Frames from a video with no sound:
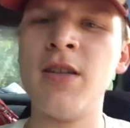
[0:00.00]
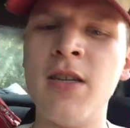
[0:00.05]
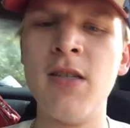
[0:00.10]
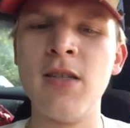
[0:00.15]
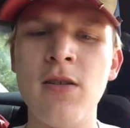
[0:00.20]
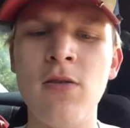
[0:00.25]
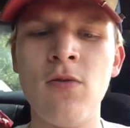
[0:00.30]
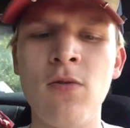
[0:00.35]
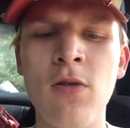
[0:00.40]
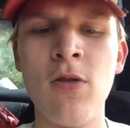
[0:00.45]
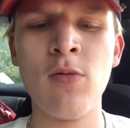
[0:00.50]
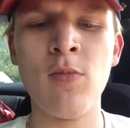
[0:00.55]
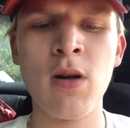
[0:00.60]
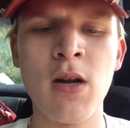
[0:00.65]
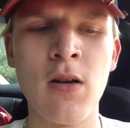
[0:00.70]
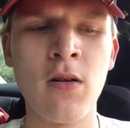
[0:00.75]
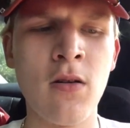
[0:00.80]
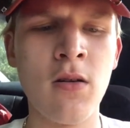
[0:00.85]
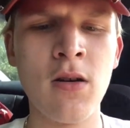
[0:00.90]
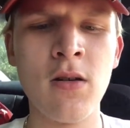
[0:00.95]
Dixie horn on
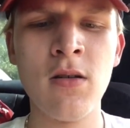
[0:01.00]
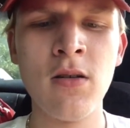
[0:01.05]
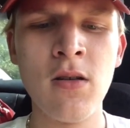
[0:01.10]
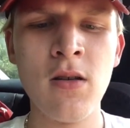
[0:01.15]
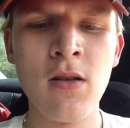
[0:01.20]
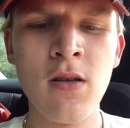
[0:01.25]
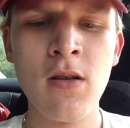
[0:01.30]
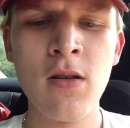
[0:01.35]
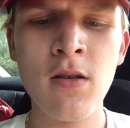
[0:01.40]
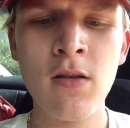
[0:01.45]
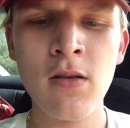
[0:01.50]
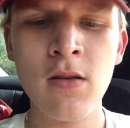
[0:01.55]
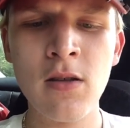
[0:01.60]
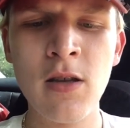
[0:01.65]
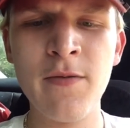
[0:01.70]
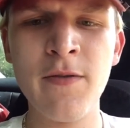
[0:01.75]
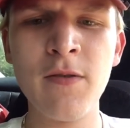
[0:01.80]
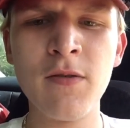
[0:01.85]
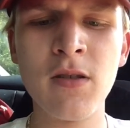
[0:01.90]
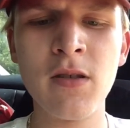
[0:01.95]
my car.
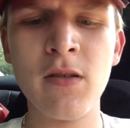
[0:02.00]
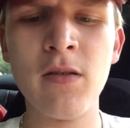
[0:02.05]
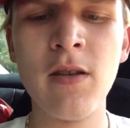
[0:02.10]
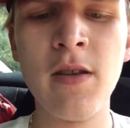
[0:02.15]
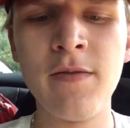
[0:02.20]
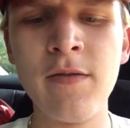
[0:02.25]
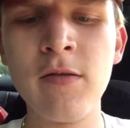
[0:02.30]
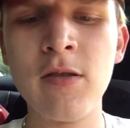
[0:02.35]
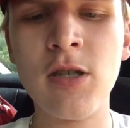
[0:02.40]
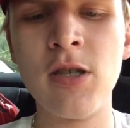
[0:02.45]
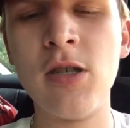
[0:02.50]
If it was a, if it was,